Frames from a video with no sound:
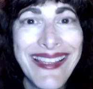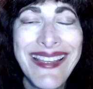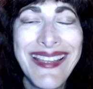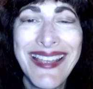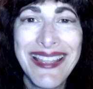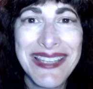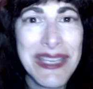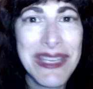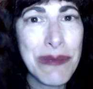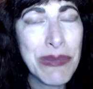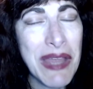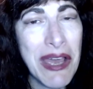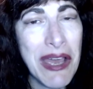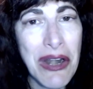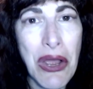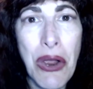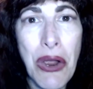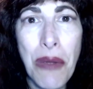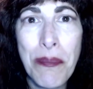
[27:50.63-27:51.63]
Keep that
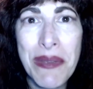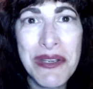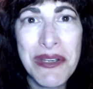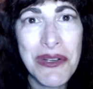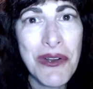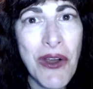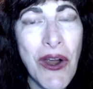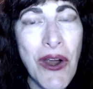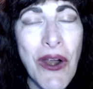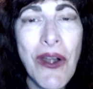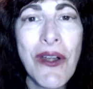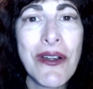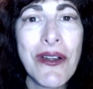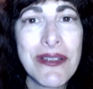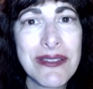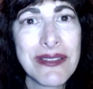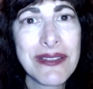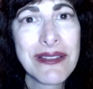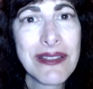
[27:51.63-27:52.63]
hope in your
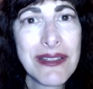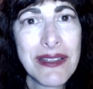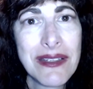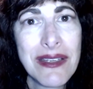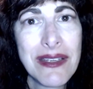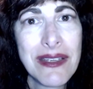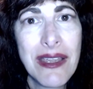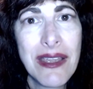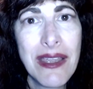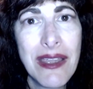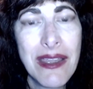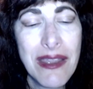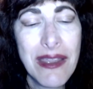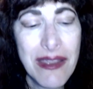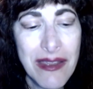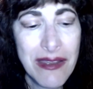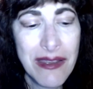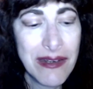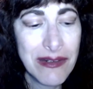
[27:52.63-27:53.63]
heart.
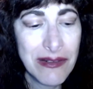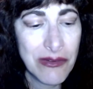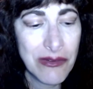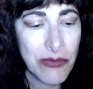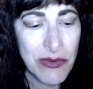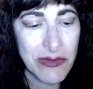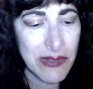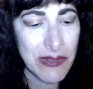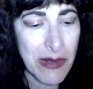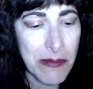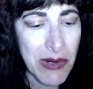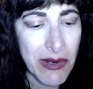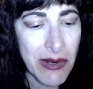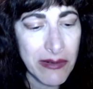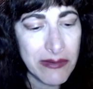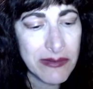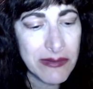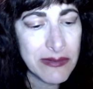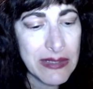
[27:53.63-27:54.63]
And the reason I'm
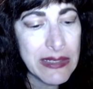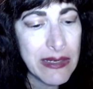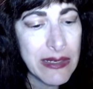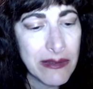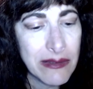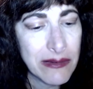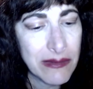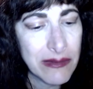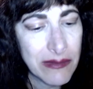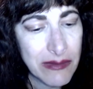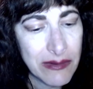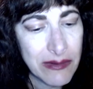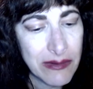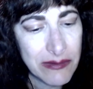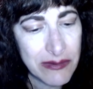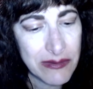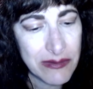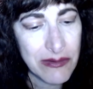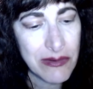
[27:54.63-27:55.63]
not singing this
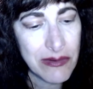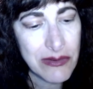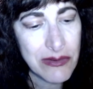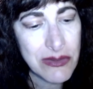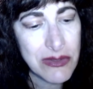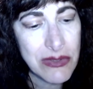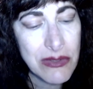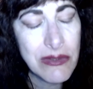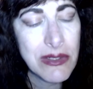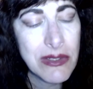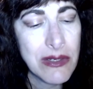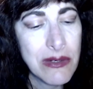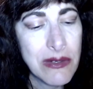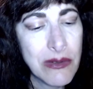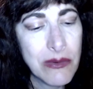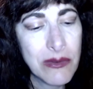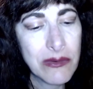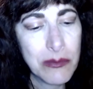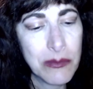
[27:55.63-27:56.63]
song to
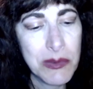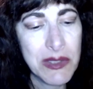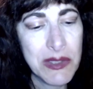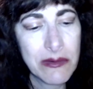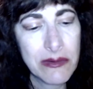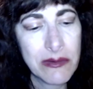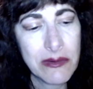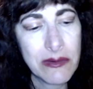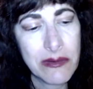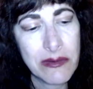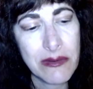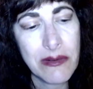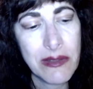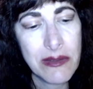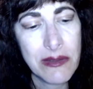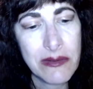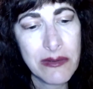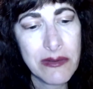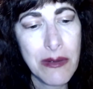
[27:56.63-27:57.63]
you is because this
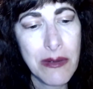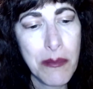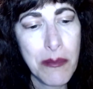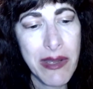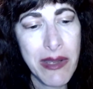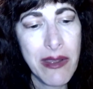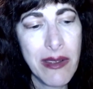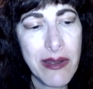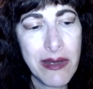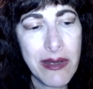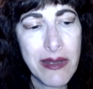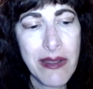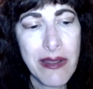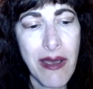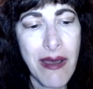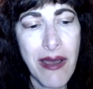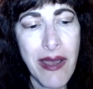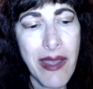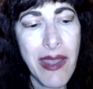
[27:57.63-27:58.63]
song is sung by a
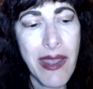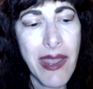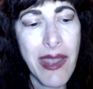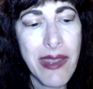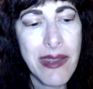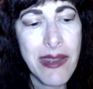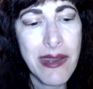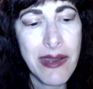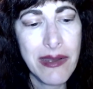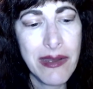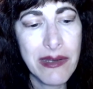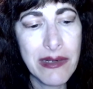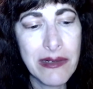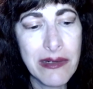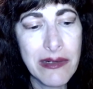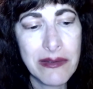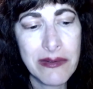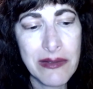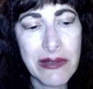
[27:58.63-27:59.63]
guy
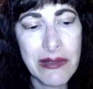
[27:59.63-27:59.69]
and sung